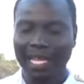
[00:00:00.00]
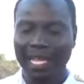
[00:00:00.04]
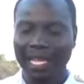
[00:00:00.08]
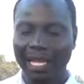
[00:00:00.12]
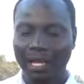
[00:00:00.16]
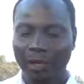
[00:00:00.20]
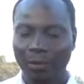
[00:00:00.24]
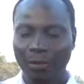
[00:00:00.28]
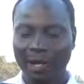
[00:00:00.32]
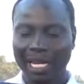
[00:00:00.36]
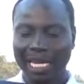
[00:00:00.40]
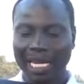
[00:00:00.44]

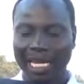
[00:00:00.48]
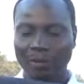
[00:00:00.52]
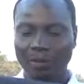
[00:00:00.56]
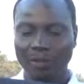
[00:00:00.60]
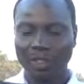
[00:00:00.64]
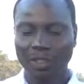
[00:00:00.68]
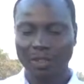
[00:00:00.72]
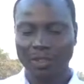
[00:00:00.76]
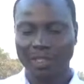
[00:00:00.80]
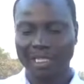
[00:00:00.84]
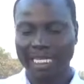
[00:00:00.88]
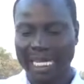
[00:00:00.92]
What I
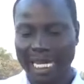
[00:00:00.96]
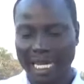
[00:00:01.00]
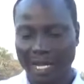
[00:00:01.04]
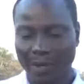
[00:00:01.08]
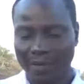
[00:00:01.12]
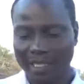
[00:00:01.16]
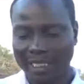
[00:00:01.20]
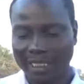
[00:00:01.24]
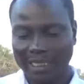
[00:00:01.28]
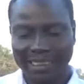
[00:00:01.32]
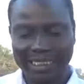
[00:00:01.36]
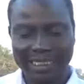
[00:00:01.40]
will do
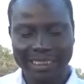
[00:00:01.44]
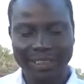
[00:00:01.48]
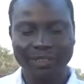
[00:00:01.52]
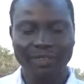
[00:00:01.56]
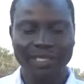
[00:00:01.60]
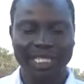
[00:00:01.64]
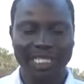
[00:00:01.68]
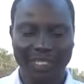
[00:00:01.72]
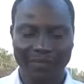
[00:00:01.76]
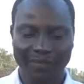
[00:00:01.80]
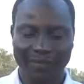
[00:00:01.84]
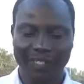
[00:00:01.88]
now is
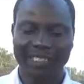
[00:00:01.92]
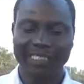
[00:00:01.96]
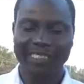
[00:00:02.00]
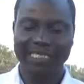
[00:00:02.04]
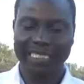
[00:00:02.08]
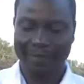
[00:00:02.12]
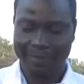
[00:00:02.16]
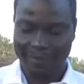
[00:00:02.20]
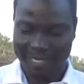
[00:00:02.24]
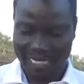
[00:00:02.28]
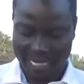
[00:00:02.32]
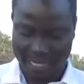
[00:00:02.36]
just to give you a
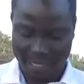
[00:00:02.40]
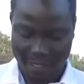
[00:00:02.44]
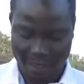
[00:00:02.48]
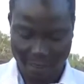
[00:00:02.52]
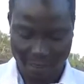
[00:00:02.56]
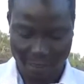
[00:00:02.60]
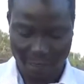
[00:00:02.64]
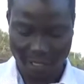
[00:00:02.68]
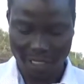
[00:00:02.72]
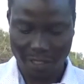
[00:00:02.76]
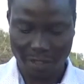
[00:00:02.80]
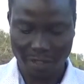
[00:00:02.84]
summary,
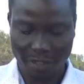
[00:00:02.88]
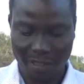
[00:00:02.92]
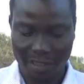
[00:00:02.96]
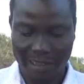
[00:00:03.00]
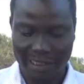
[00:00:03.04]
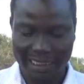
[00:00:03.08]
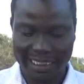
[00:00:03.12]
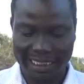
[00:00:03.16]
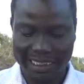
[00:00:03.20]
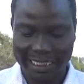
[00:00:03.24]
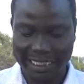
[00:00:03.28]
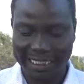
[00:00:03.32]

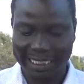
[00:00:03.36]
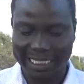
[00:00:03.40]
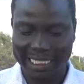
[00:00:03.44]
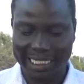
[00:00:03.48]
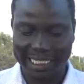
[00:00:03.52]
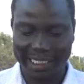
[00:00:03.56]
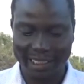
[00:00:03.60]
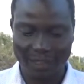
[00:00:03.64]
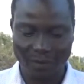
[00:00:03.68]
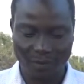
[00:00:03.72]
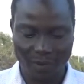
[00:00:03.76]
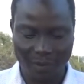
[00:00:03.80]
because the
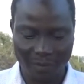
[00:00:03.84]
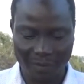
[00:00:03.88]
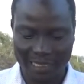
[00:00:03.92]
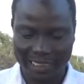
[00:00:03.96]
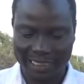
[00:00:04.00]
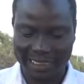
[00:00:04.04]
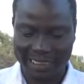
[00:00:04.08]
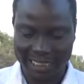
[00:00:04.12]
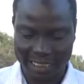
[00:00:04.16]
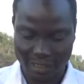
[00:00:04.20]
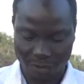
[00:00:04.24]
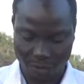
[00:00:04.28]
details will
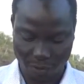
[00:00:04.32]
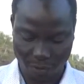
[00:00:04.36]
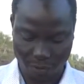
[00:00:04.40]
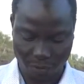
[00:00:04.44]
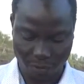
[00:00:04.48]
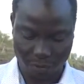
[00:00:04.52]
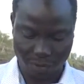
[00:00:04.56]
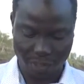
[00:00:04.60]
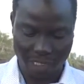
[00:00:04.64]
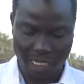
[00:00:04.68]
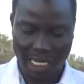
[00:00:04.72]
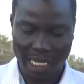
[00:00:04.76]
be sent
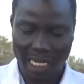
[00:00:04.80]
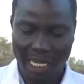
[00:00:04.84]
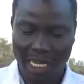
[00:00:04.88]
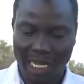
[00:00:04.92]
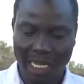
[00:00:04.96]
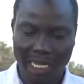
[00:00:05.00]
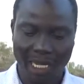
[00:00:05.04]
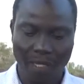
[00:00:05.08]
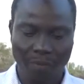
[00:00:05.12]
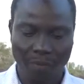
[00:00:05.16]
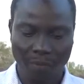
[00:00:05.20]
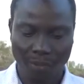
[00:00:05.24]
to
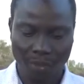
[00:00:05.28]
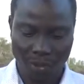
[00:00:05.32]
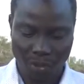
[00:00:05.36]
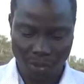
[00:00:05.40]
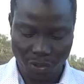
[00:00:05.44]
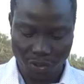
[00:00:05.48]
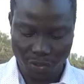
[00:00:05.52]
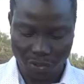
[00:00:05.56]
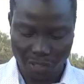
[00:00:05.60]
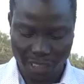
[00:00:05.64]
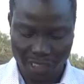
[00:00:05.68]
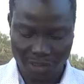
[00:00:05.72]
Boer
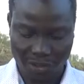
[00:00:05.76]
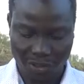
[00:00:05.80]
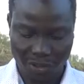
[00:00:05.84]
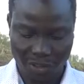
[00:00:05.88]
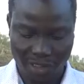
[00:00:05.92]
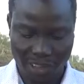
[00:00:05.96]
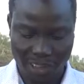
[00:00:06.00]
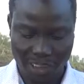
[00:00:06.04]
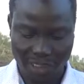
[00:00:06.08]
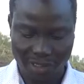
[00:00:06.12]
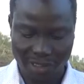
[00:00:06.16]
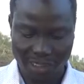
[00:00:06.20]
Youth
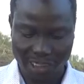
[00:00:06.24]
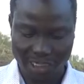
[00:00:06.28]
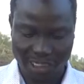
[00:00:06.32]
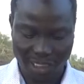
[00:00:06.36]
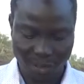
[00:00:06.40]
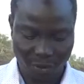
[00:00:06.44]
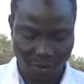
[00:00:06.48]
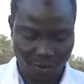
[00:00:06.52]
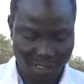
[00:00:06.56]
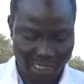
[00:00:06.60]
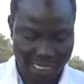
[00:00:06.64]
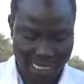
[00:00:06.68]
Association
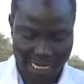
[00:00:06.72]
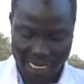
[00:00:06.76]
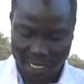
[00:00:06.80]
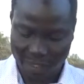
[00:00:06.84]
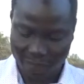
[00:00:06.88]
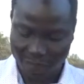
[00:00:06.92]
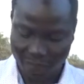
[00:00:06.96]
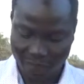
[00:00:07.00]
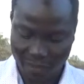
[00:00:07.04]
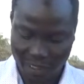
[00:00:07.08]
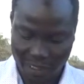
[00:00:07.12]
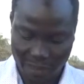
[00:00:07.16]
in
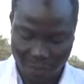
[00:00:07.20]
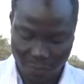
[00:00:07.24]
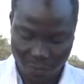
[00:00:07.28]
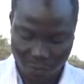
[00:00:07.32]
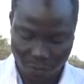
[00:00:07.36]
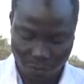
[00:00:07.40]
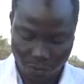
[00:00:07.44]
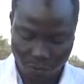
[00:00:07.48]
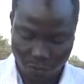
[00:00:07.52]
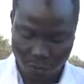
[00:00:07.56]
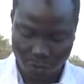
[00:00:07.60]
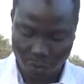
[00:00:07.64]
Australia for
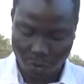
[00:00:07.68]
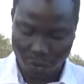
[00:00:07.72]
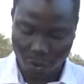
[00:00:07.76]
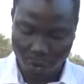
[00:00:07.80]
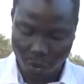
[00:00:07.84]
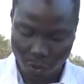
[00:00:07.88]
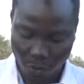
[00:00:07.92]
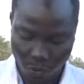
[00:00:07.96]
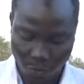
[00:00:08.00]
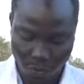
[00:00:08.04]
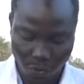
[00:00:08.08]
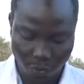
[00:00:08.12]
them to
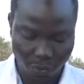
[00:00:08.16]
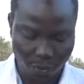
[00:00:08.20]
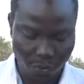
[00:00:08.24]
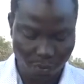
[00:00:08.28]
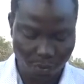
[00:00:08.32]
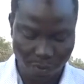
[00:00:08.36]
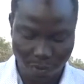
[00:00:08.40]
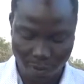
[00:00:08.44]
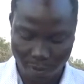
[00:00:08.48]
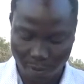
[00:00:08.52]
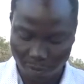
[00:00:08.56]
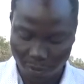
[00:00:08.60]
go
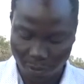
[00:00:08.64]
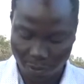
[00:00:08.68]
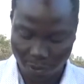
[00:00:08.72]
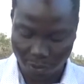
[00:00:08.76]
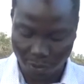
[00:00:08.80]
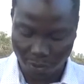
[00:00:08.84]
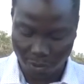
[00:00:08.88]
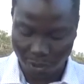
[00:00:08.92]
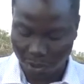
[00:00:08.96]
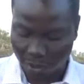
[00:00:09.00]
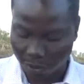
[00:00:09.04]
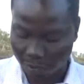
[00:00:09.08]
through
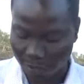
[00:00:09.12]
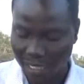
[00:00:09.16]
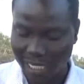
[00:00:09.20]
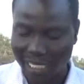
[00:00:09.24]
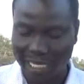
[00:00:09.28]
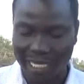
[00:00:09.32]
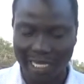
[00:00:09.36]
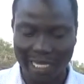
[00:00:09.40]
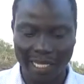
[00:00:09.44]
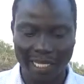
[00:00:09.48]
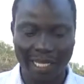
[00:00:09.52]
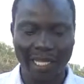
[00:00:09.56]
more
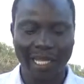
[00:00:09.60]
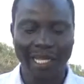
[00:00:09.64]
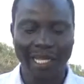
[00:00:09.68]
thoroughly.